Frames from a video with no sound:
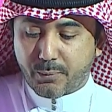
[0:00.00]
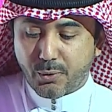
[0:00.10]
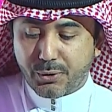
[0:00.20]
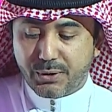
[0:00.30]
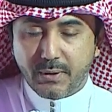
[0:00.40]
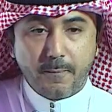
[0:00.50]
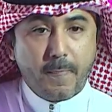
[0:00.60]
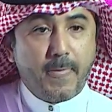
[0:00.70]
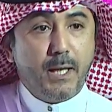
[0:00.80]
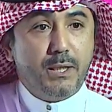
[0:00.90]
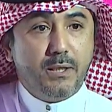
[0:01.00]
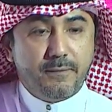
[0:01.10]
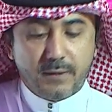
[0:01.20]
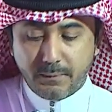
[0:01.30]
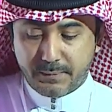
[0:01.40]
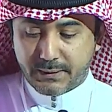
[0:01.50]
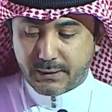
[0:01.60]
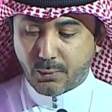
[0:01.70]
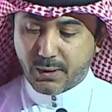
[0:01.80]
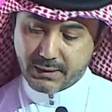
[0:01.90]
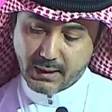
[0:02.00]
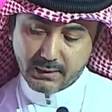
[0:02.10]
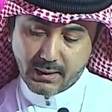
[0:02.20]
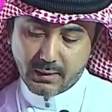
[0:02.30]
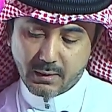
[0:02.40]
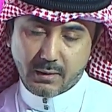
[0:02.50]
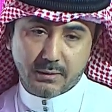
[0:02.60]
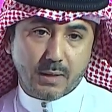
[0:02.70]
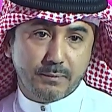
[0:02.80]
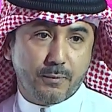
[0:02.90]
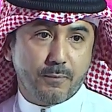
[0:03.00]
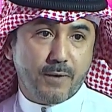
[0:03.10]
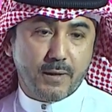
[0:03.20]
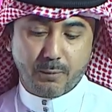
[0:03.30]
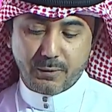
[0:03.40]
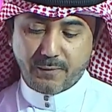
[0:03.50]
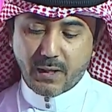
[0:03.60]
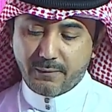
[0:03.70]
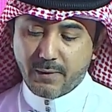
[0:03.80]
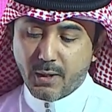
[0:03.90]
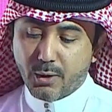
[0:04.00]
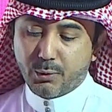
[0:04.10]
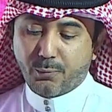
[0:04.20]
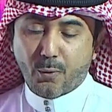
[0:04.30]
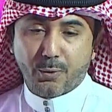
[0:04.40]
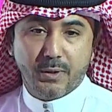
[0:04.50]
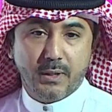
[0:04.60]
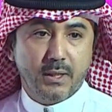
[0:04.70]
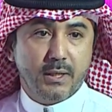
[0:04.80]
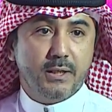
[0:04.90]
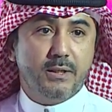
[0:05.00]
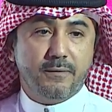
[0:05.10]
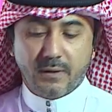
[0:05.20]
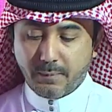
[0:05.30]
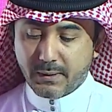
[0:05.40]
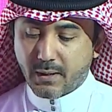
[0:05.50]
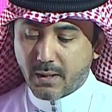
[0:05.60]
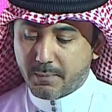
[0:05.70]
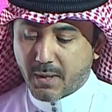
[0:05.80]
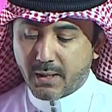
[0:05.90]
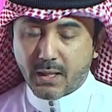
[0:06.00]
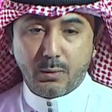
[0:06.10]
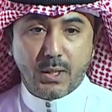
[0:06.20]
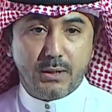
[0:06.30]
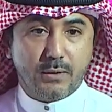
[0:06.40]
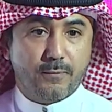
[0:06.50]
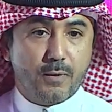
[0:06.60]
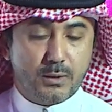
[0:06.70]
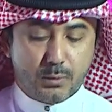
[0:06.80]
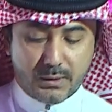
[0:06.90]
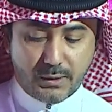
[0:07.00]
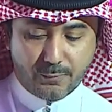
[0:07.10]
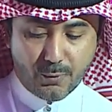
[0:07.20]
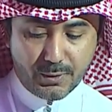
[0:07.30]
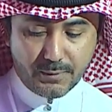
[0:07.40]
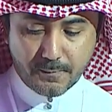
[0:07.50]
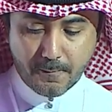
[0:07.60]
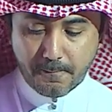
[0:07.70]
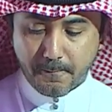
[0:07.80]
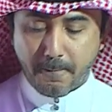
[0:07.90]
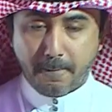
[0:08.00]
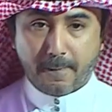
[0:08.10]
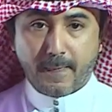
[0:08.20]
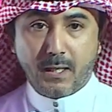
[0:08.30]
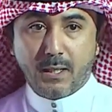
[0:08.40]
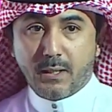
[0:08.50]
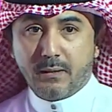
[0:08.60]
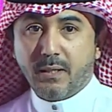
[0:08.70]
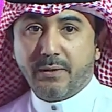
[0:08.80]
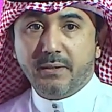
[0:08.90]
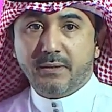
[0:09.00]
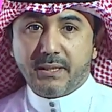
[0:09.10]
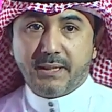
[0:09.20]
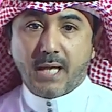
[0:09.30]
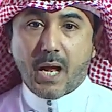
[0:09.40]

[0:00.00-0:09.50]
He develops, so his LDL drops from 5.5 to 4. He developed an MI at the age of 24. Nothing drastic happens.